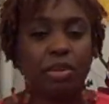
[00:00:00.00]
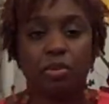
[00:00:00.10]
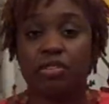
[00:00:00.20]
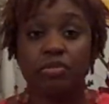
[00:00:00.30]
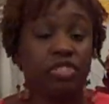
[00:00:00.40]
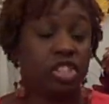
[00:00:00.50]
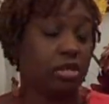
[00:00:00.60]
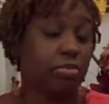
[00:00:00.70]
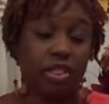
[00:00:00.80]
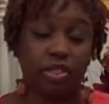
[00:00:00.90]
I mean, we've
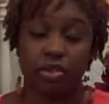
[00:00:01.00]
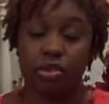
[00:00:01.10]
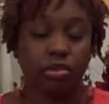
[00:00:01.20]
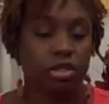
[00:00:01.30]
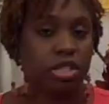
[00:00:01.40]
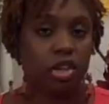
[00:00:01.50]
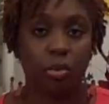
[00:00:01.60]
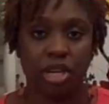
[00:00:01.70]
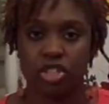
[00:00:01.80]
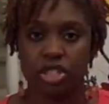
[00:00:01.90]
just been through
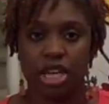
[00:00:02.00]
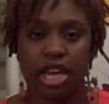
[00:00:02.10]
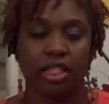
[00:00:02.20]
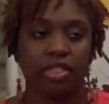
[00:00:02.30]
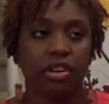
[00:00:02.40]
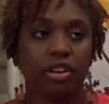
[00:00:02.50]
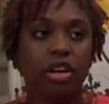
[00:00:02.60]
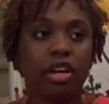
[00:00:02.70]
so much together.